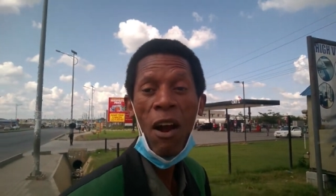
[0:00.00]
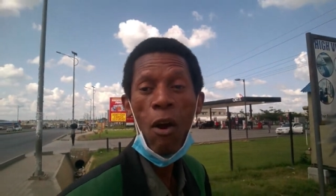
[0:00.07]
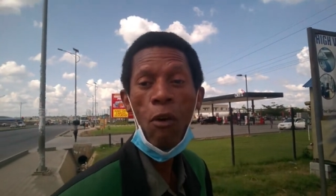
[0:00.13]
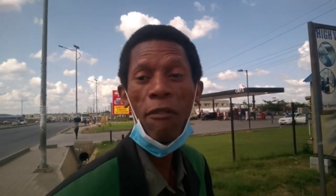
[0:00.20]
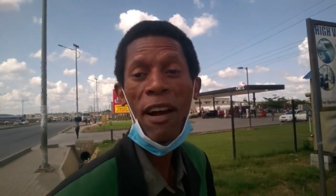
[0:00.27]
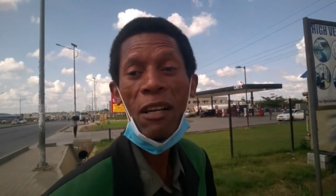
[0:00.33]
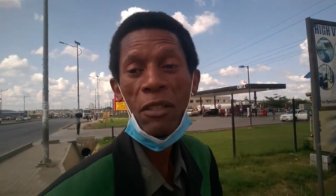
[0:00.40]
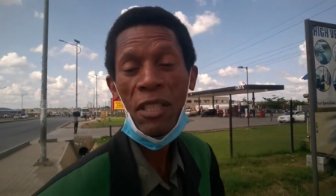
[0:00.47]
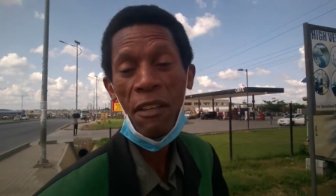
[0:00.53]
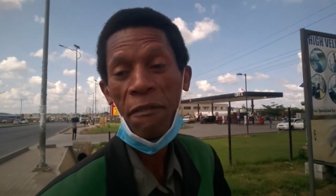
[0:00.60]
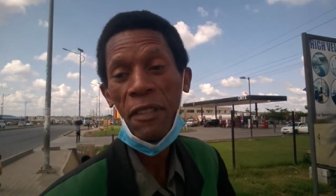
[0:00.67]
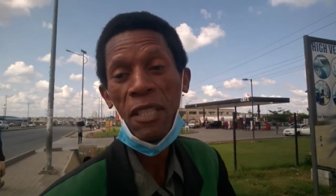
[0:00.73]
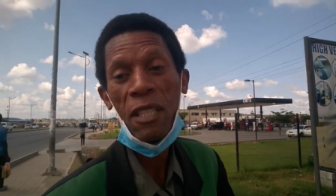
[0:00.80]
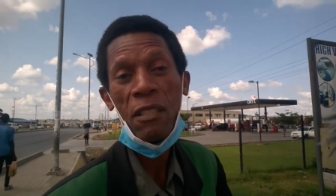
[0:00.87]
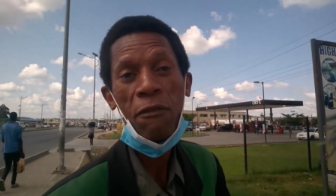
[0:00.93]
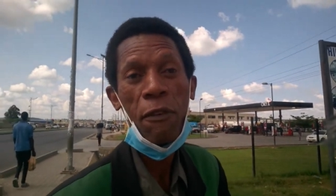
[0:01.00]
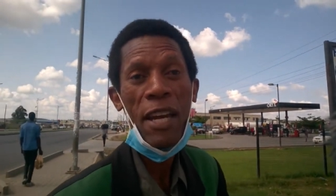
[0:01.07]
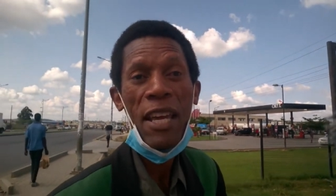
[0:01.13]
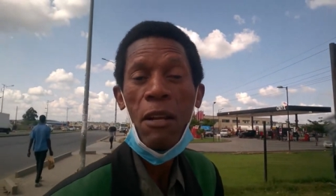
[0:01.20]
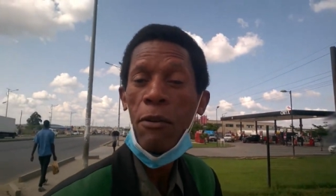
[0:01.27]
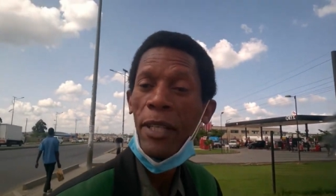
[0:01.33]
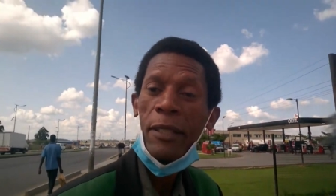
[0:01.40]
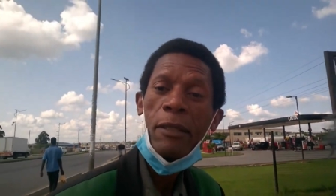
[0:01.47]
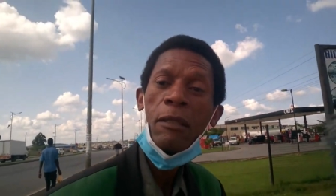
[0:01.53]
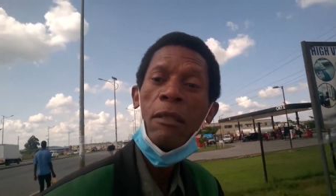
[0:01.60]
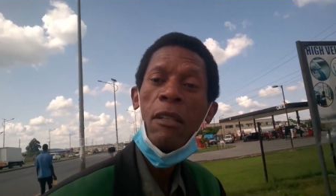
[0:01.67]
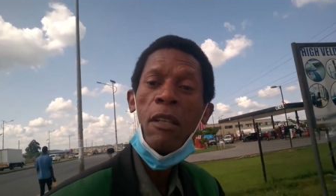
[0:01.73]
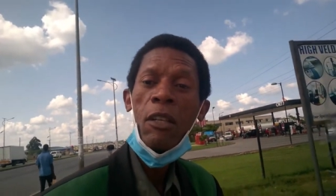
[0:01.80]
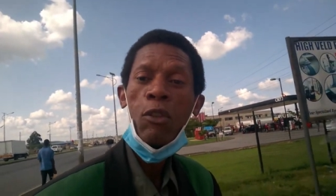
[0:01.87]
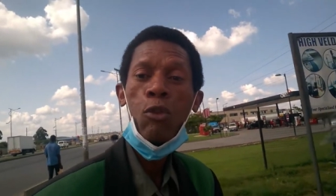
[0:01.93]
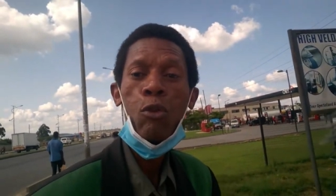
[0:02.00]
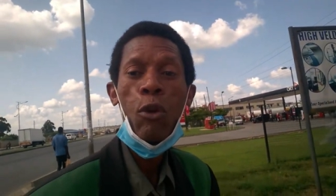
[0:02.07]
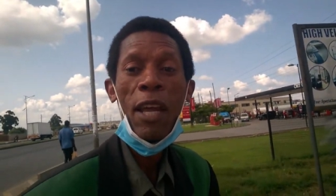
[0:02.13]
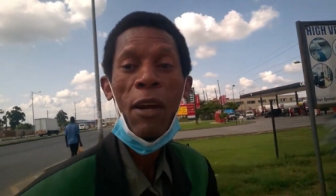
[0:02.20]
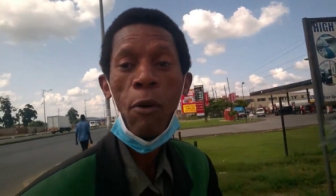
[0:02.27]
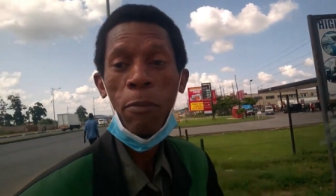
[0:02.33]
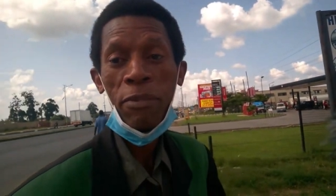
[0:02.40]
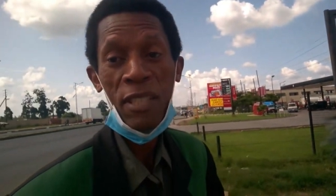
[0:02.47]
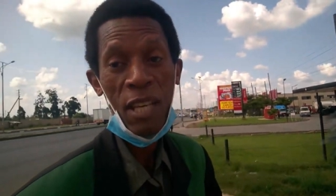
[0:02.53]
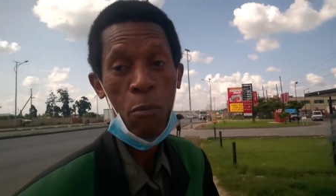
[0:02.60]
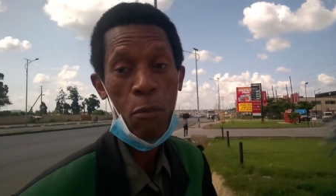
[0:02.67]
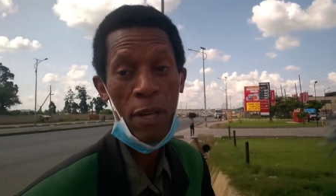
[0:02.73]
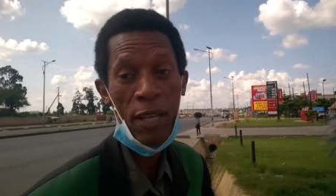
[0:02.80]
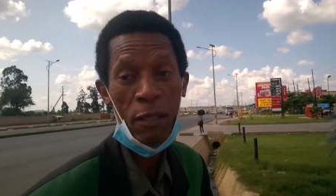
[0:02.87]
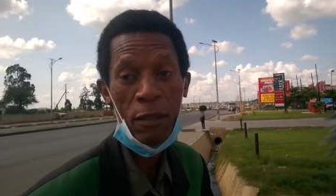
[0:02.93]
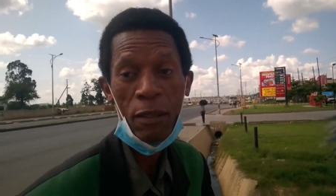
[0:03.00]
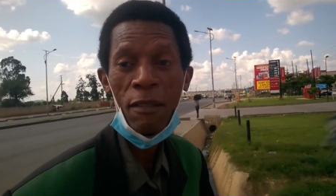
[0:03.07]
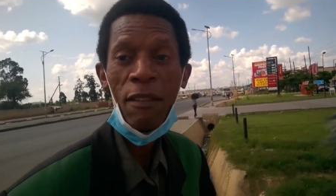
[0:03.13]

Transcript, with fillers: of how safe it is for anyone to help someone,